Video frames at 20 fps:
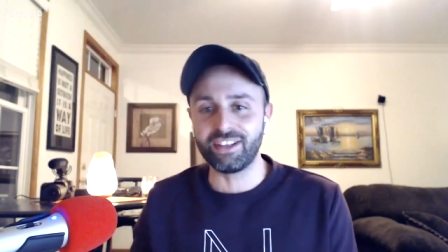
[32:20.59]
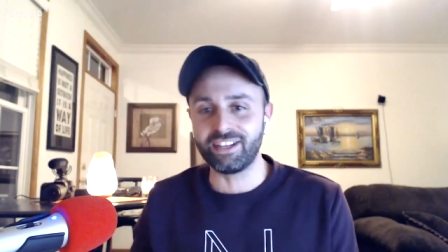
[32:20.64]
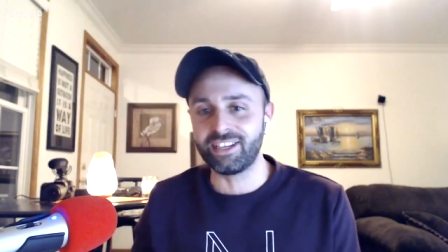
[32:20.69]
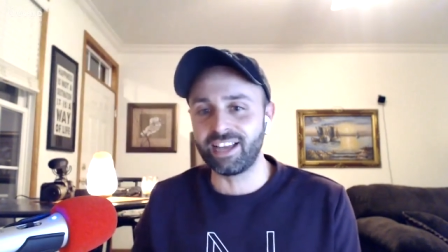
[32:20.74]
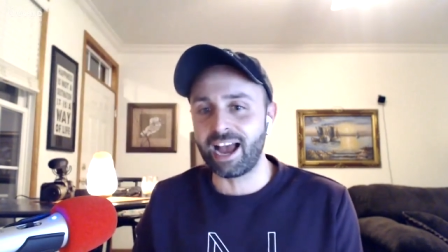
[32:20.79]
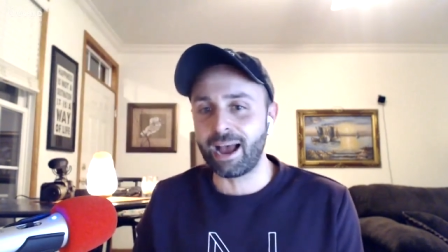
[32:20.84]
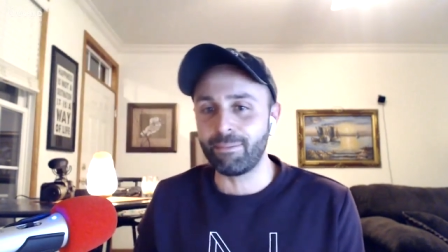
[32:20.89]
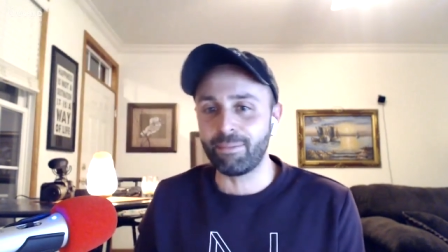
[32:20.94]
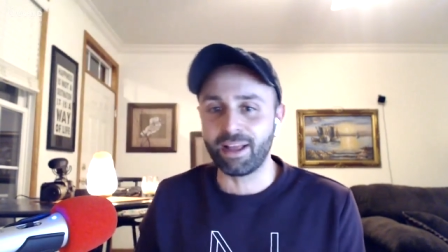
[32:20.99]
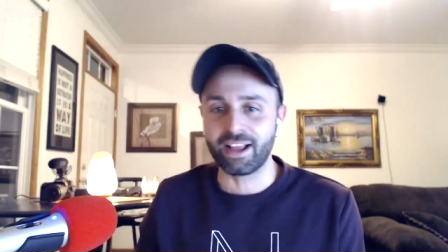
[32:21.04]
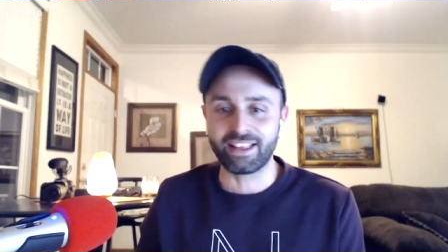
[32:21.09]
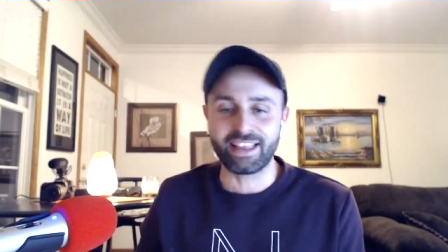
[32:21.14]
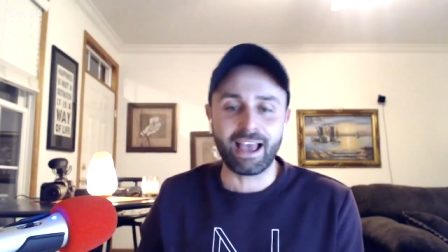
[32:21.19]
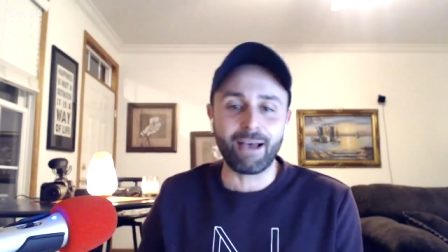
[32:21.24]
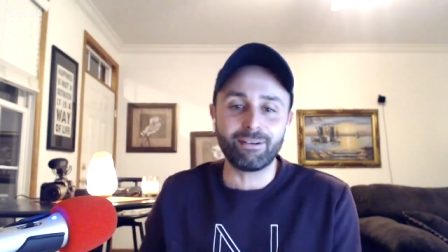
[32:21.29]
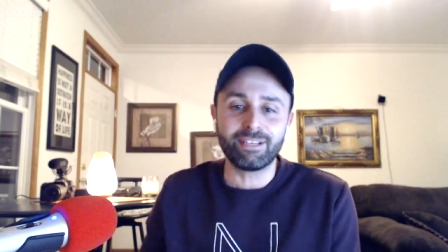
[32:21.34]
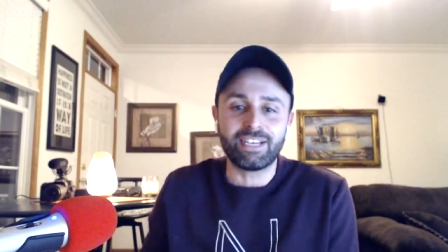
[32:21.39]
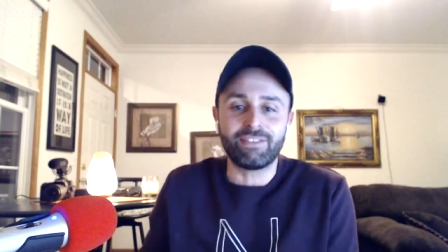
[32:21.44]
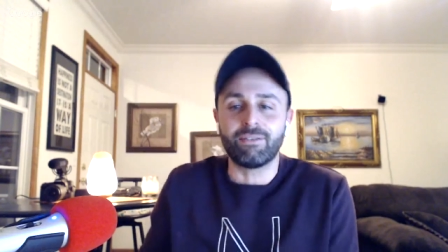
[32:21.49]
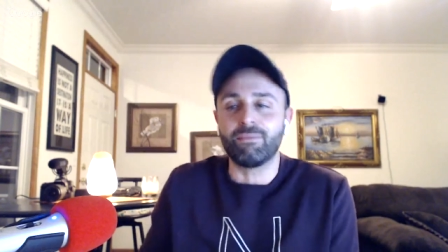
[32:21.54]
top. Like that
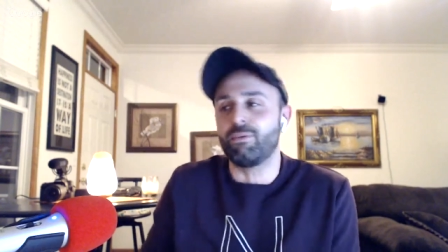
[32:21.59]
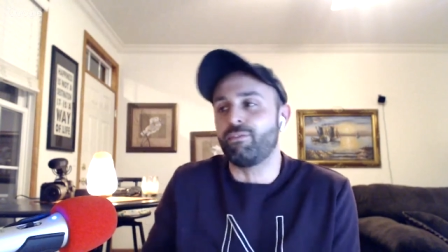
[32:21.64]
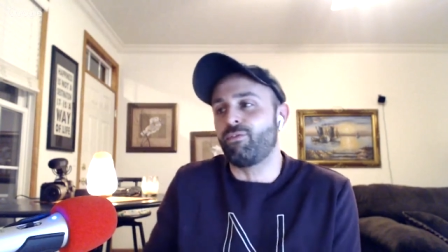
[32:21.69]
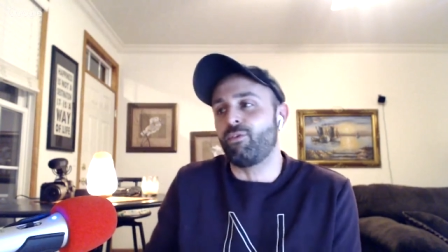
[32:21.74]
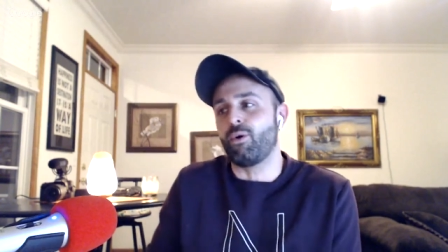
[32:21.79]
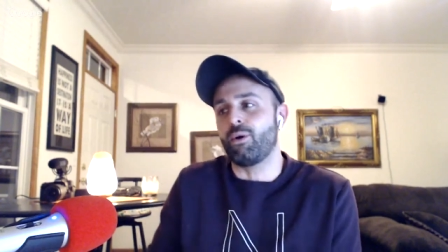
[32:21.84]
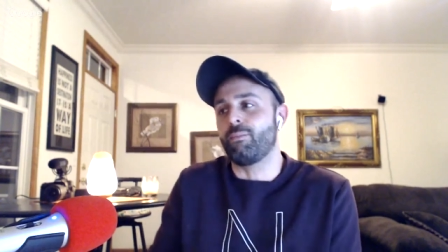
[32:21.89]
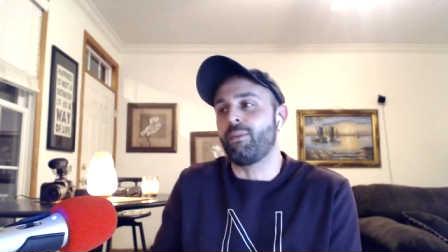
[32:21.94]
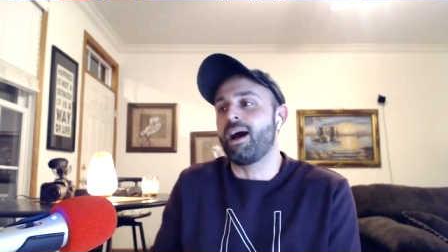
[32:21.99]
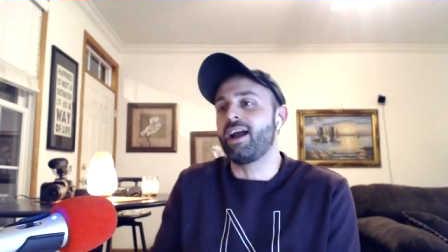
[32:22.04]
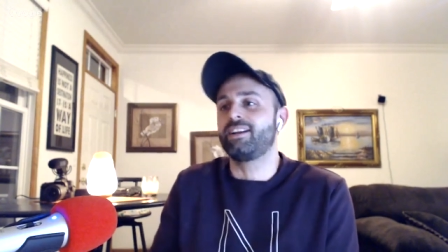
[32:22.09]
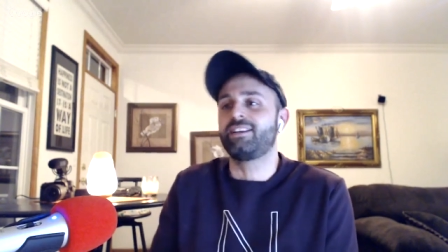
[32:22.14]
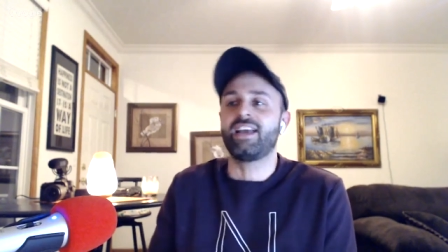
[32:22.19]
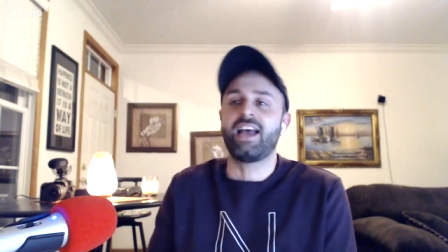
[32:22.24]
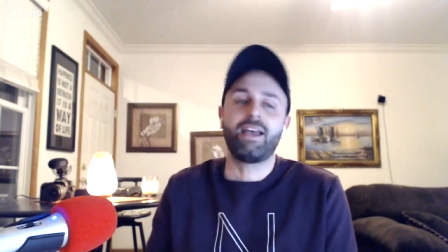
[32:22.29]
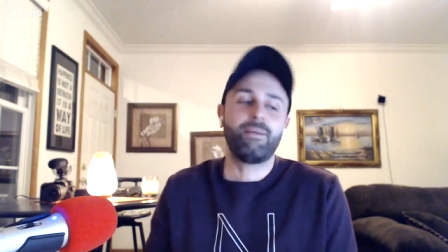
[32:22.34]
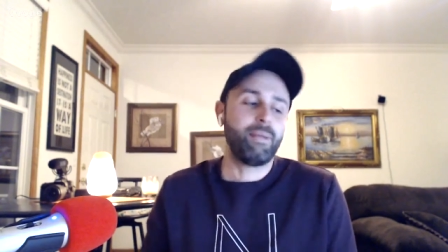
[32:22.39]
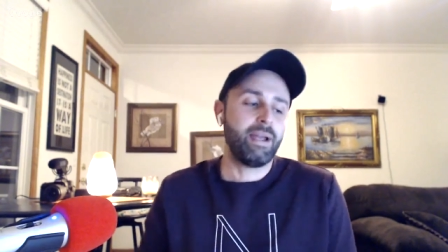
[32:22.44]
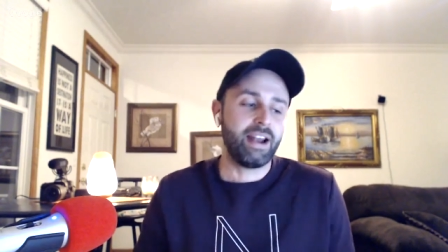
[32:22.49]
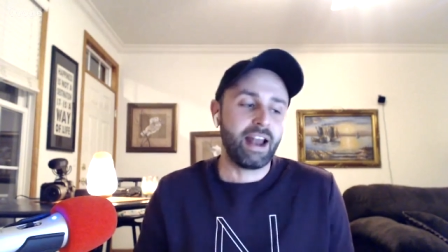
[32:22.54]
was even before my
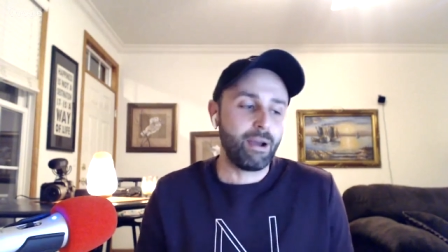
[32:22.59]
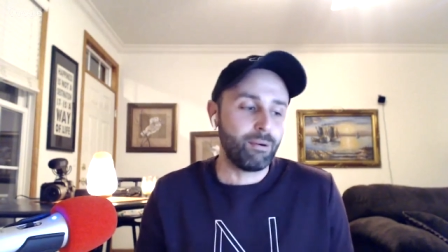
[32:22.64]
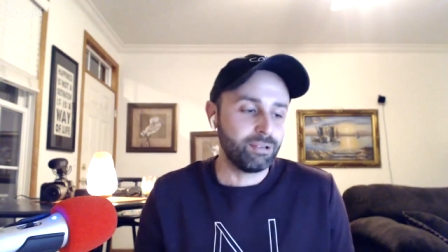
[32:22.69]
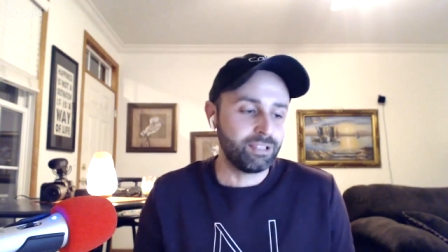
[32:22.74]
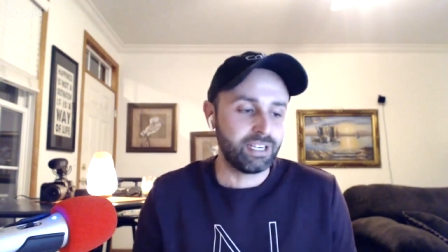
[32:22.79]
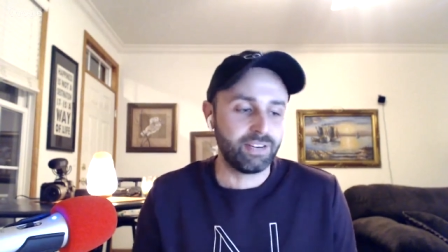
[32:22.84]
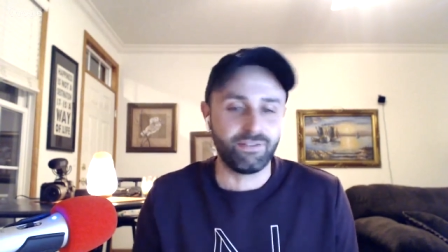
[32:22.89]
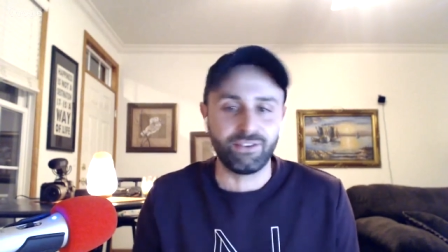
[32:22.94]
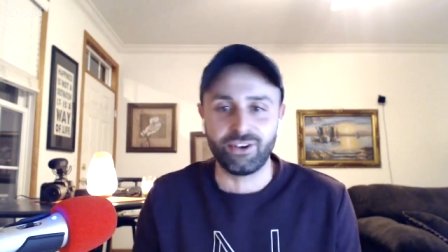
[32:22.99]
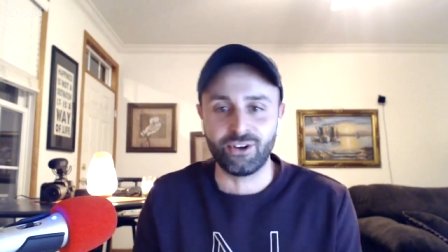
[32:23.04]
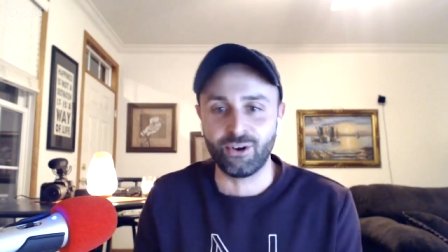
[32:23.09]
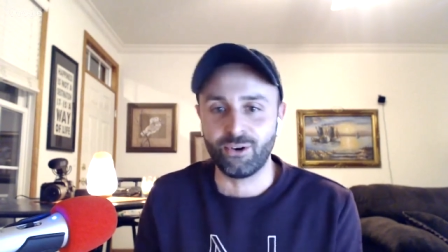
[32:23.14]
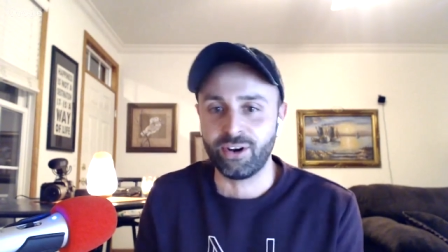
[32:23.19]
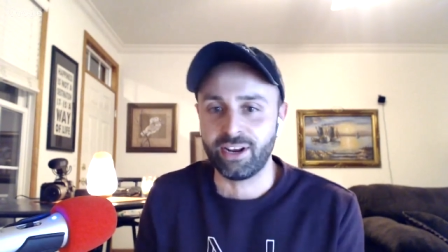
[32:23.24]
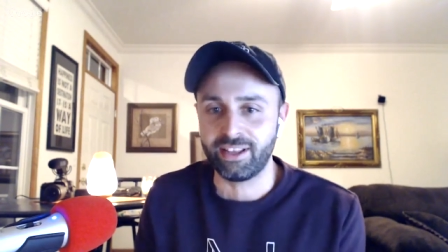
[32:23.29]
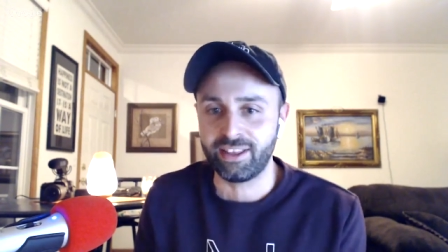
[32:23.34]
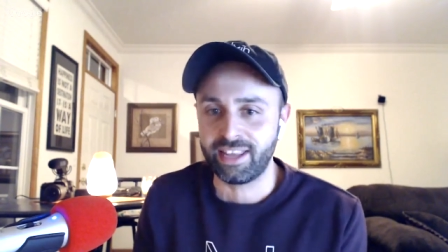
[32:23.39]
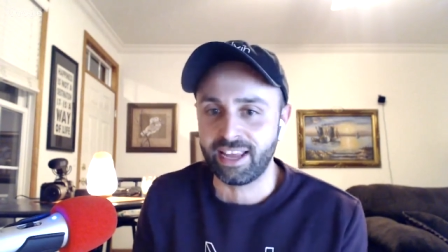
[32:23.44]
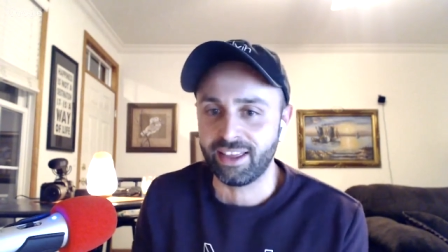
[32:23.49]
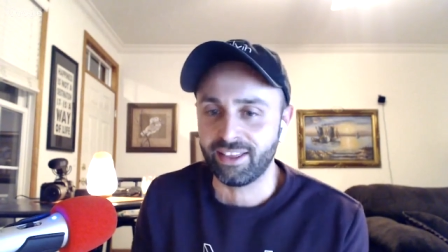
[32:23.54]
time, man. I wasn't even doing it then.